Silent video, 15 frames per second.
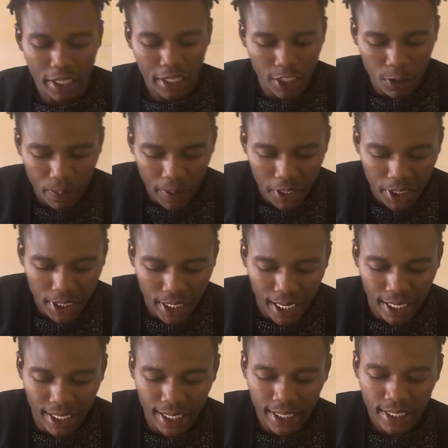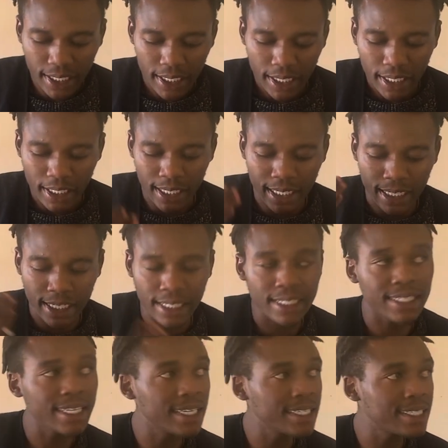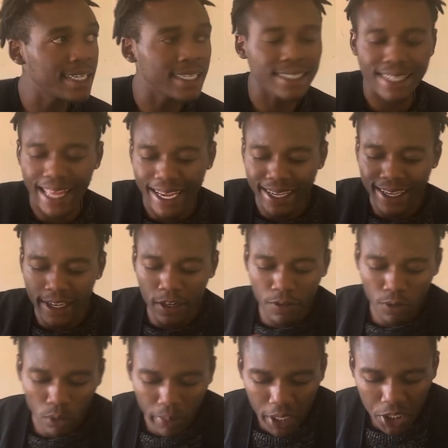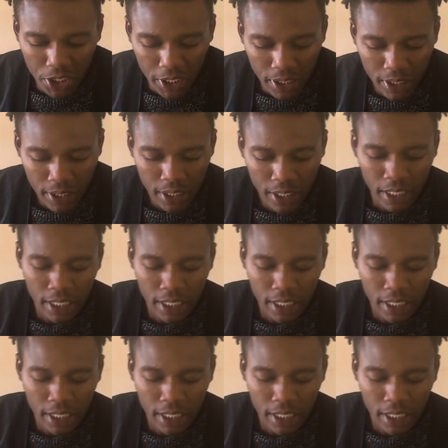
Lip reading: especially in sectors like information,